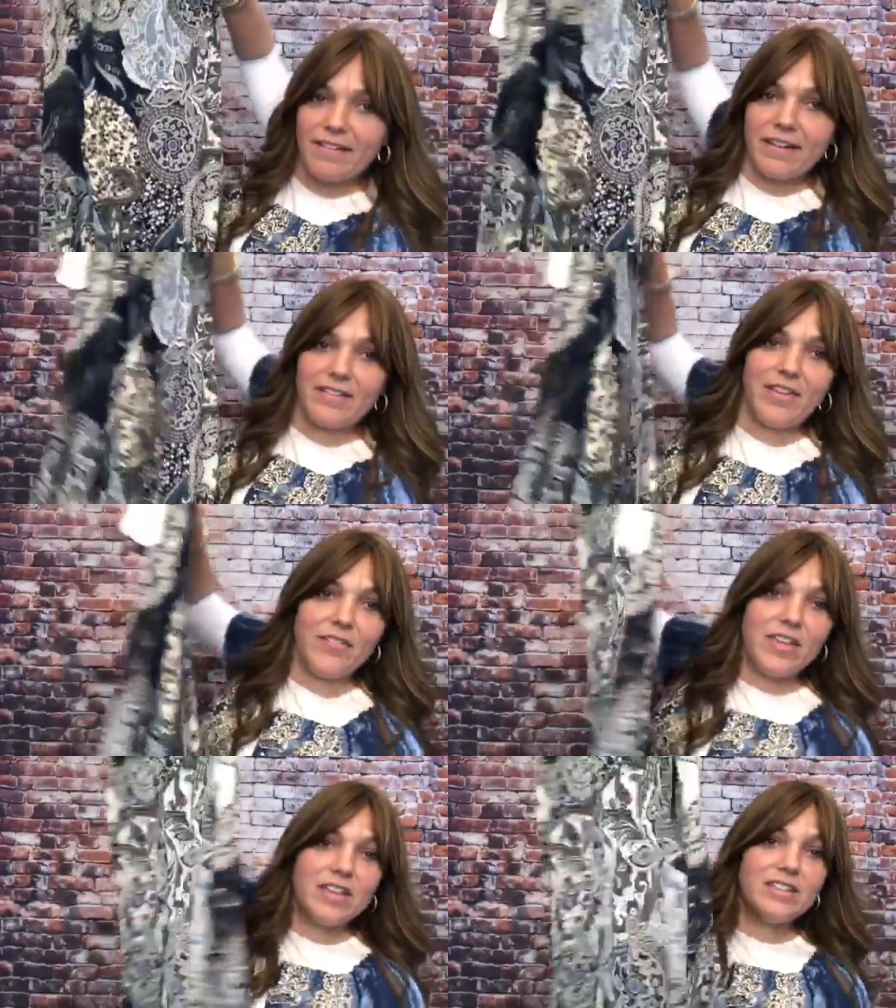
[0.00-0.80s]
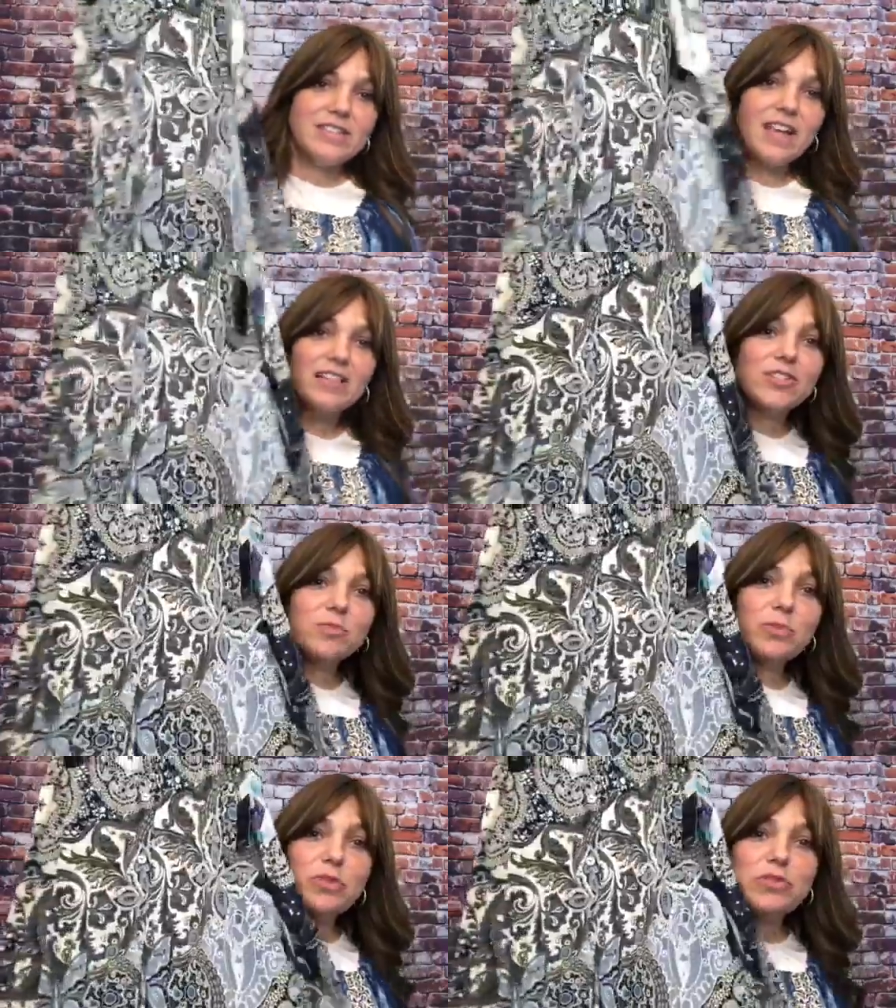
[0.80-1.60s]
I love this. Got your
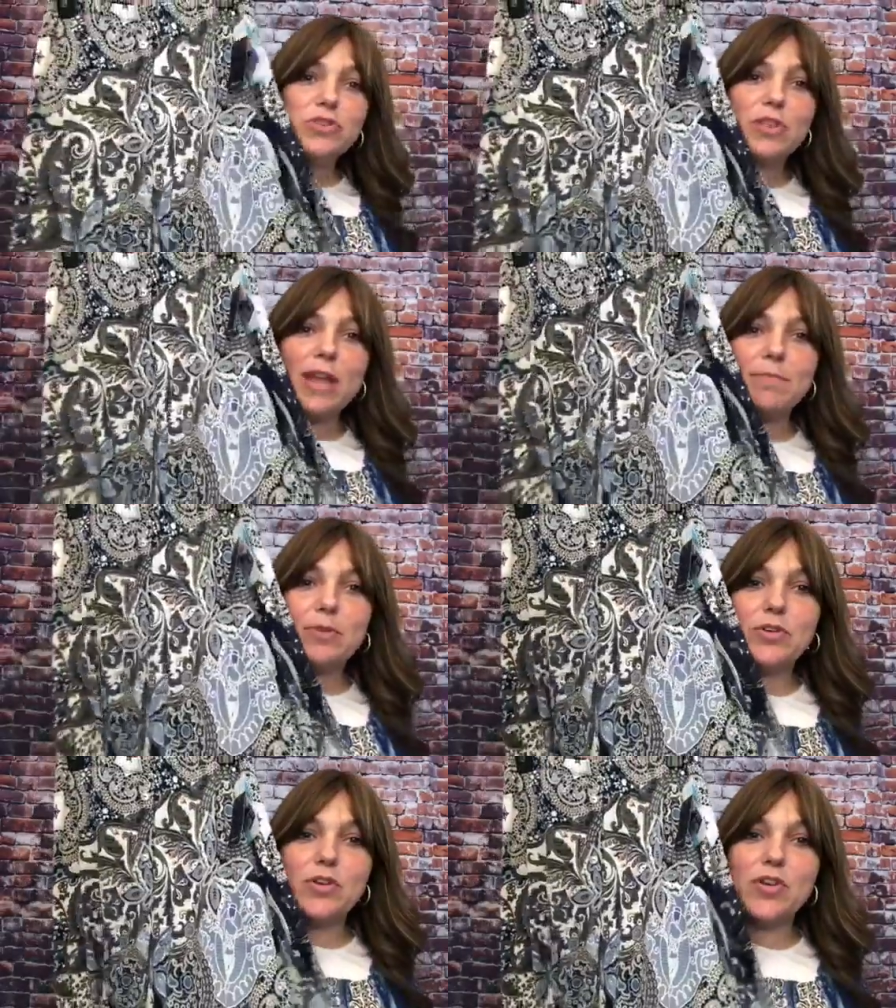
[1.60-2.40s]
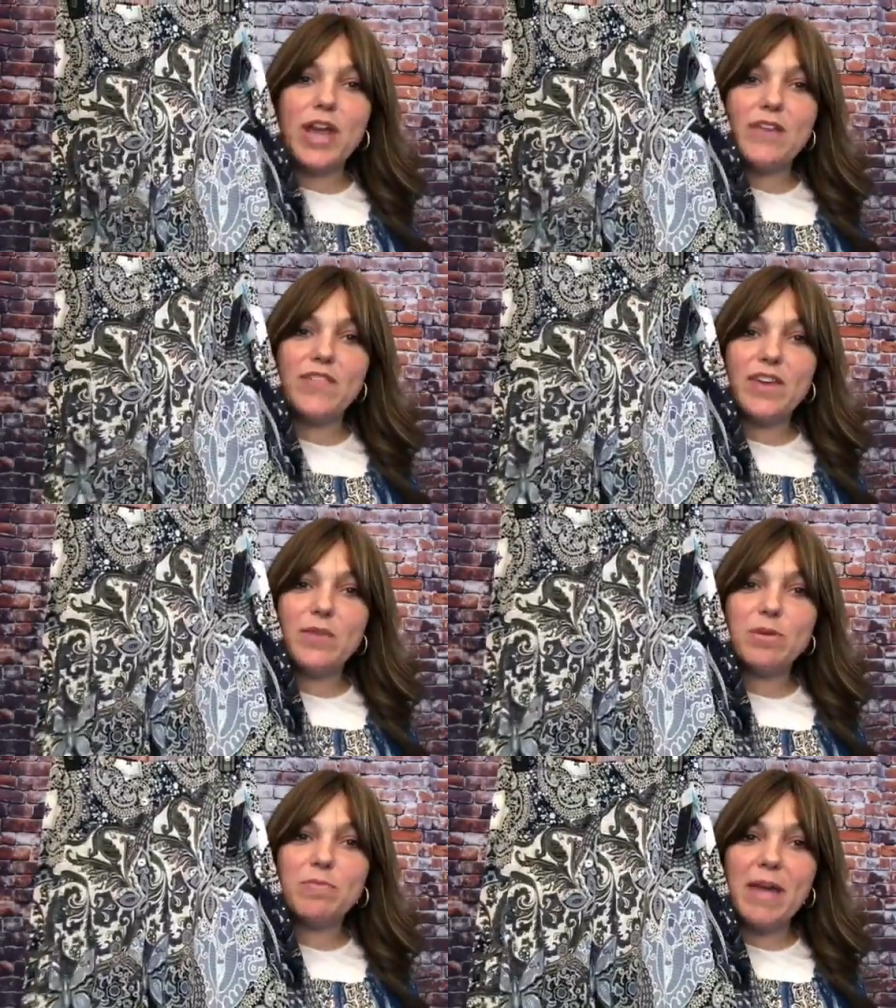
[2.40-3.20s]
blues, your light blue, your navy
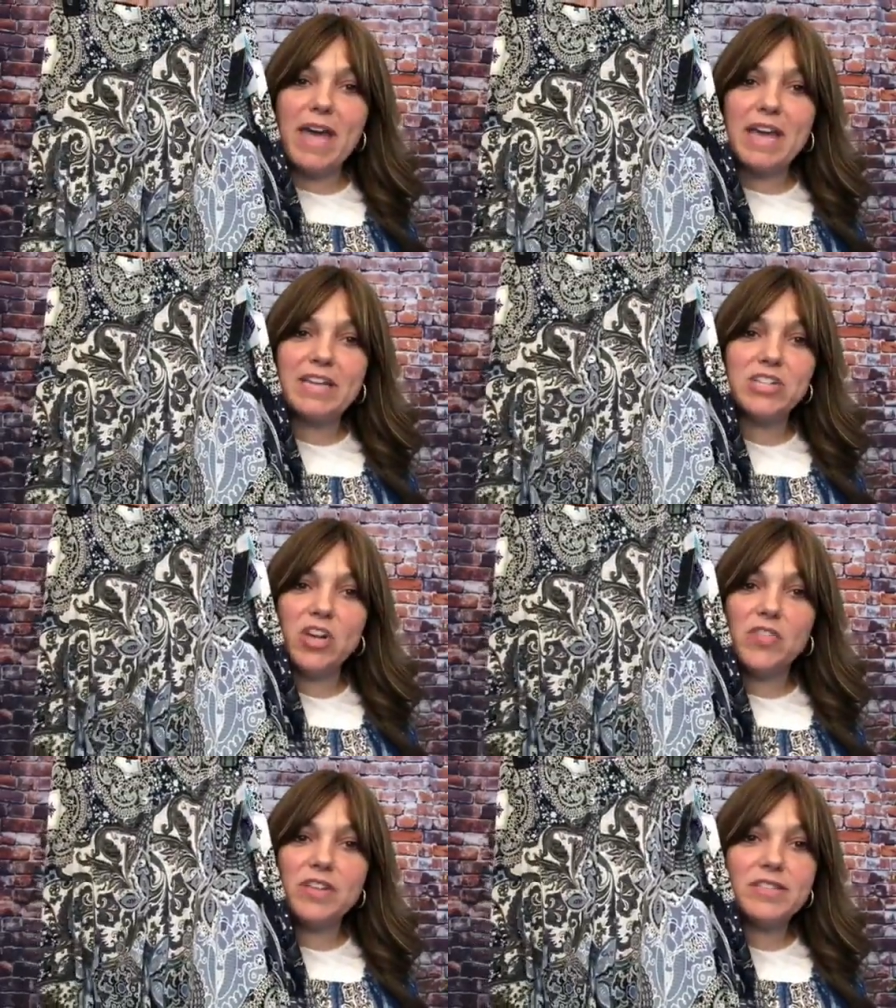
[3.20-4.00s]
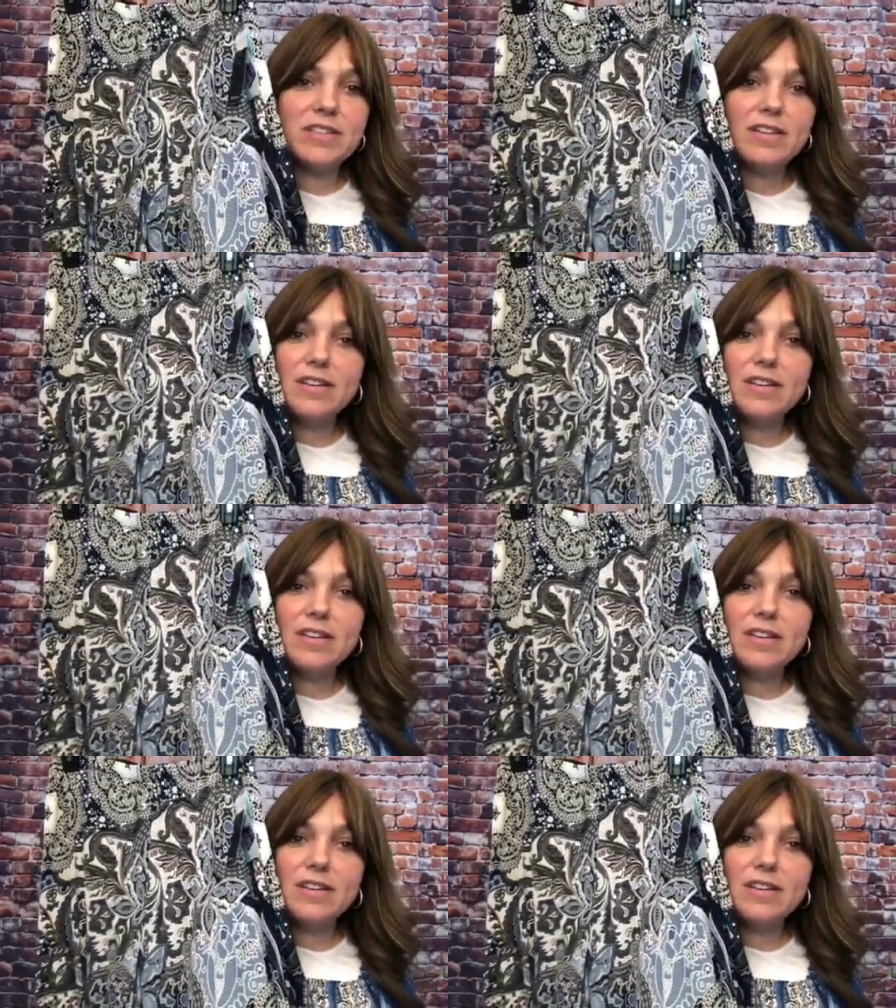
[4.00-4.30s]
with beige on this